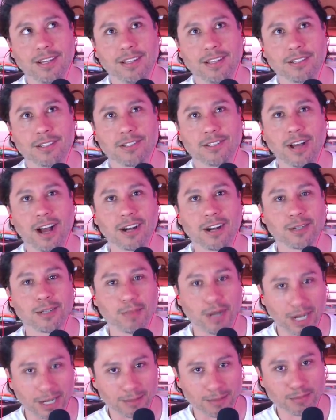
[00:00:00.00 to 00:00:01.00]
soccer
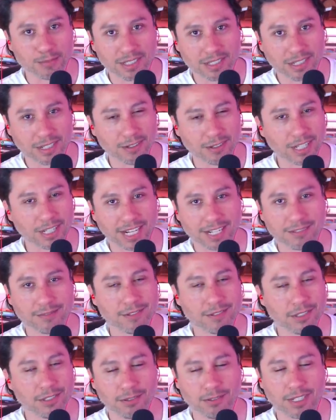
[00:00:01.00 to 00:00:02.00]
moms. They were like,
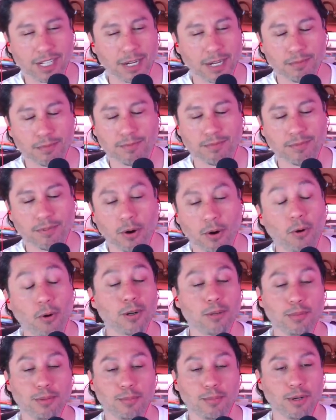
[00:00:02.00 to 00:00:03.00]
dude, they're
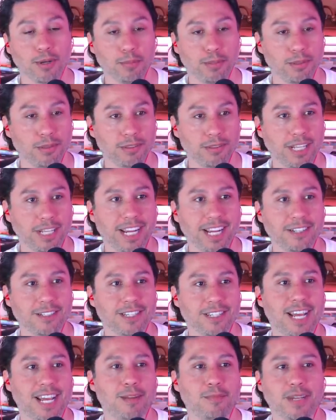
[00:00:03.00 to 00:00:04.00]
horrible people. And they can't
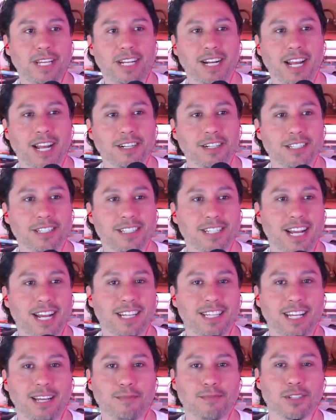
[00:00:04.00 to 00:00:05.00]
stand me, and I couldn't
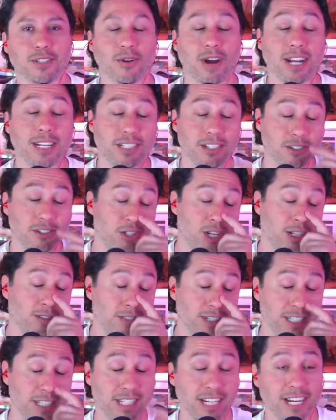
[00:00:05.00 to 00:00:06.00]
stand them. So I just
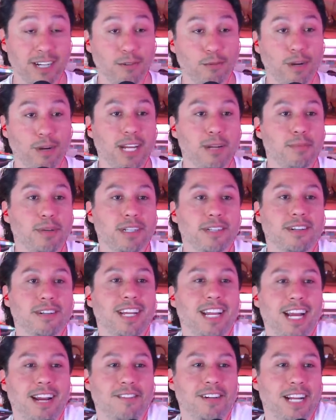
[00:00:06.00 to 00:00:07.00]
generally stayed away. But
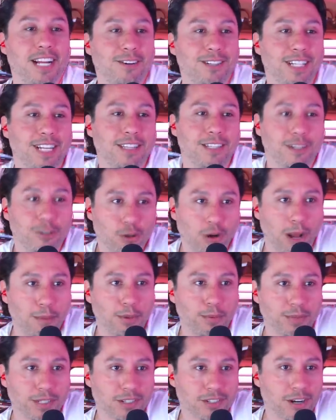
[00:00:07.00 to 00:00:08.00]
every now and then, the drama
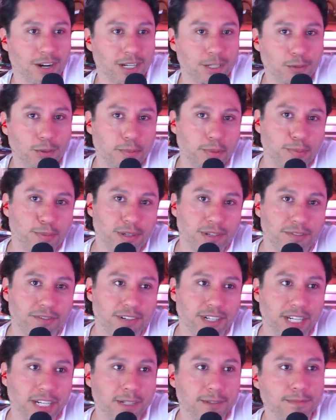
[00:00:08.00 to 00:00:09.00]
would start, and it would be pretty
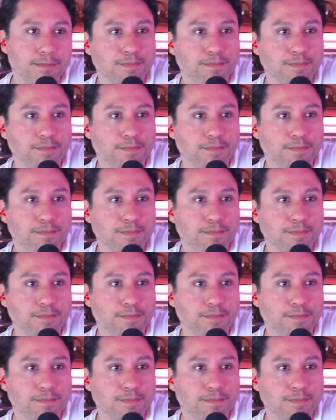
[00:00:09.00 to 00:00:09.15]
funny.